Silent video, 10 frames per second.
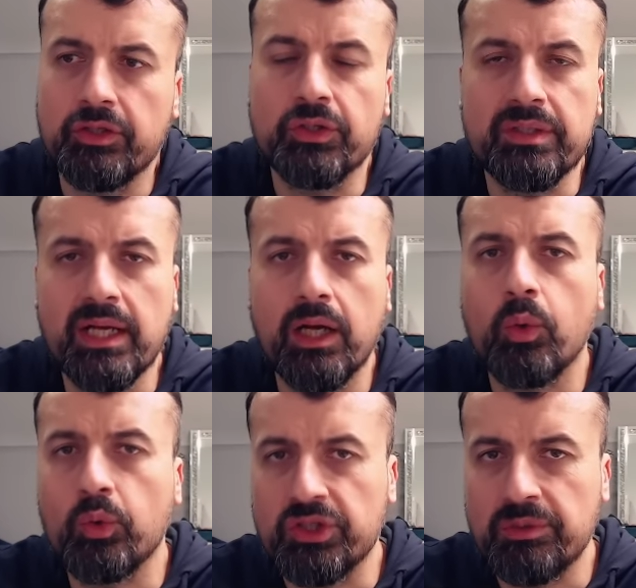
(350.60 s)
this should
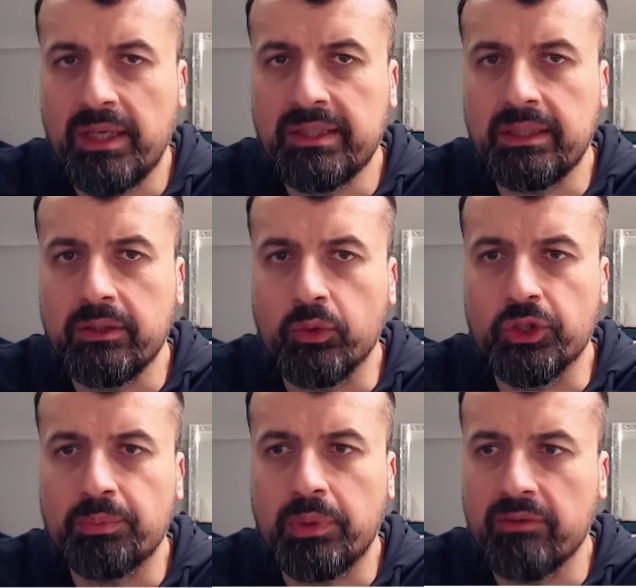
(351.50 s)
now automatically
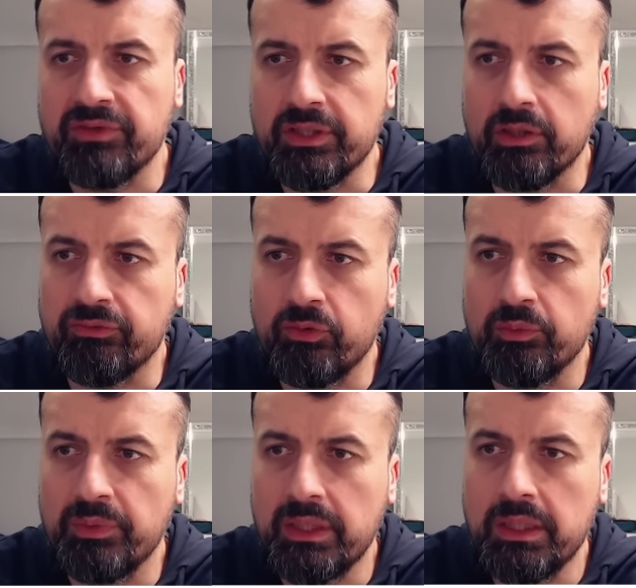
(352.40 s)
launch Prime Video
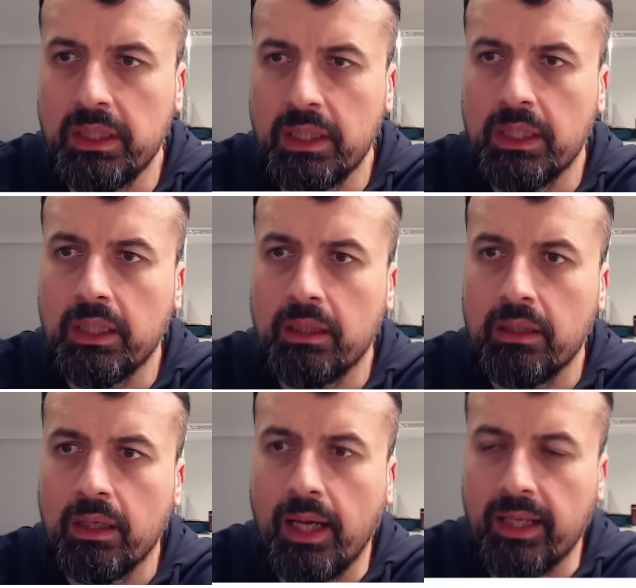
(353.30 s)
for me.
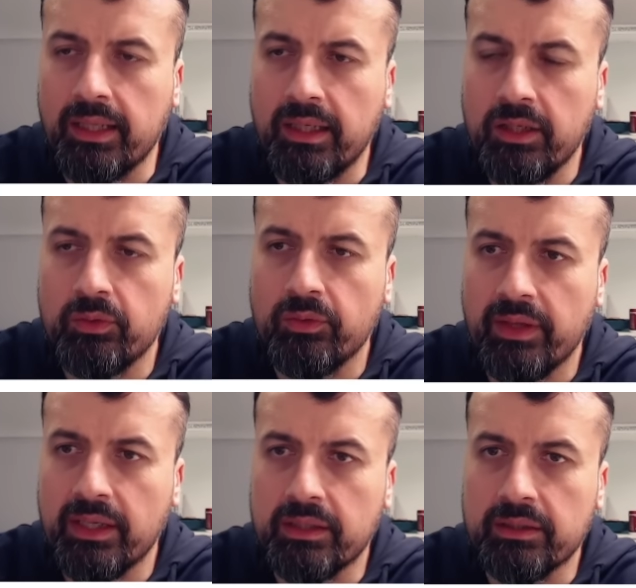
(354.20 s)
I can click on
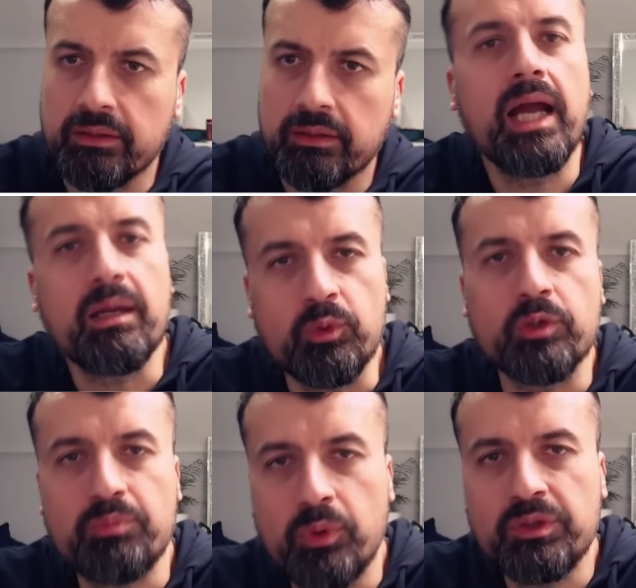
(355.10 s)
that. And more
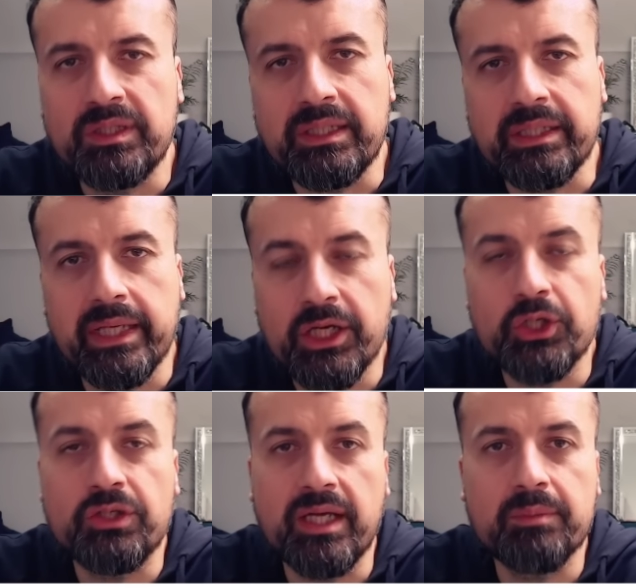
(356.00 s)
importantly, it
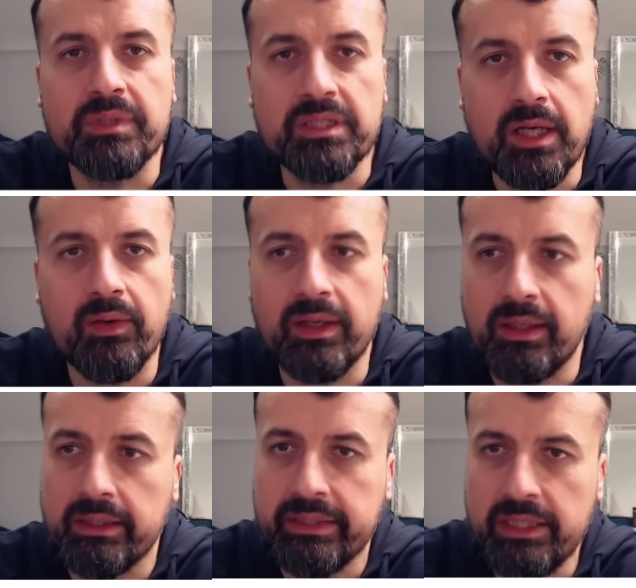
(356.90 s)
should take me
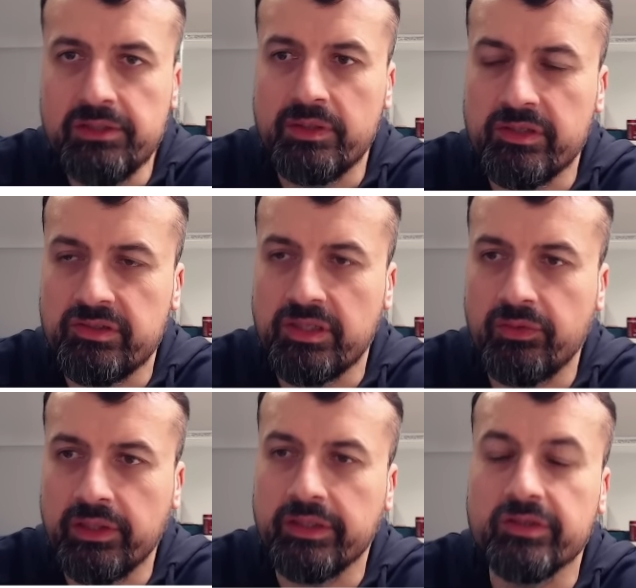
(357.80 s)
directly into this
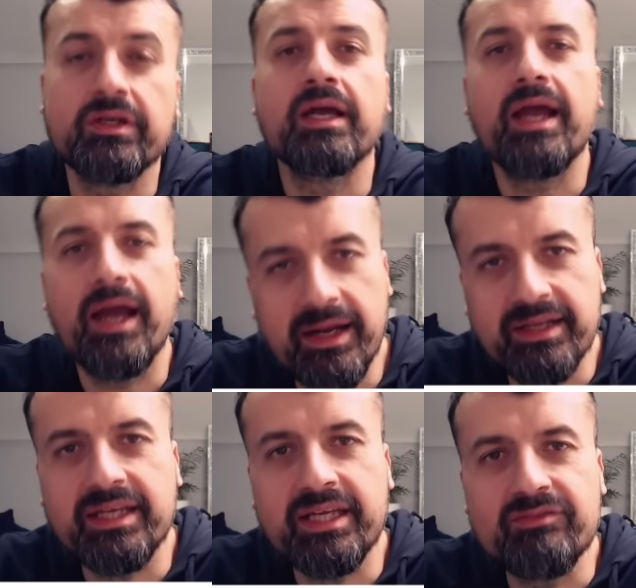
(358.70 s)
series and